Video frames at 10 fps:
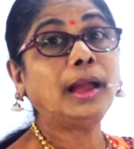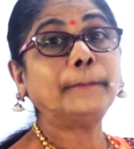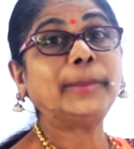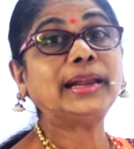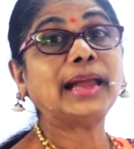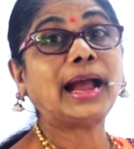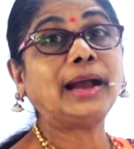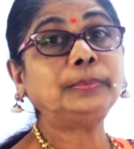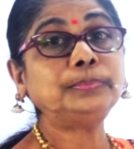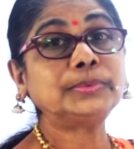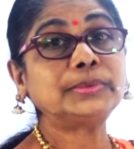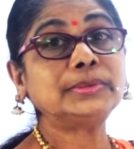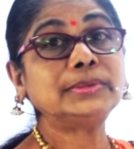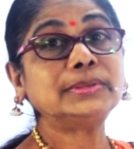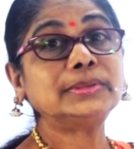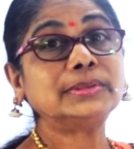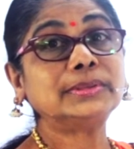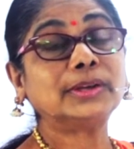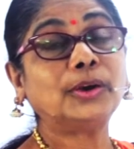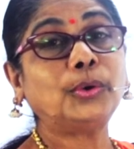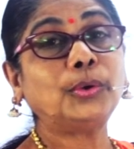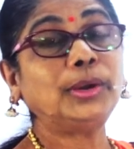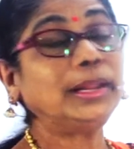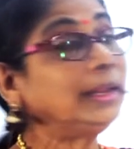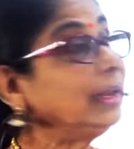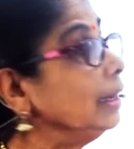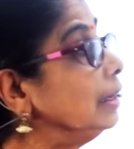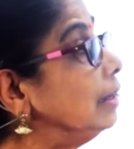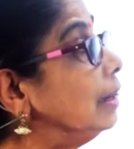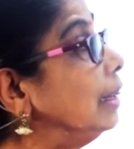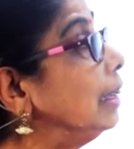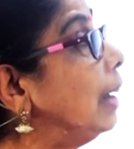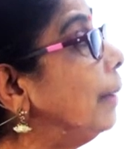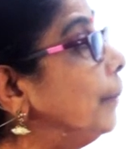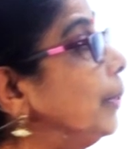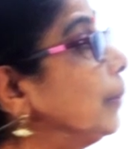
but ups, holding, turning up.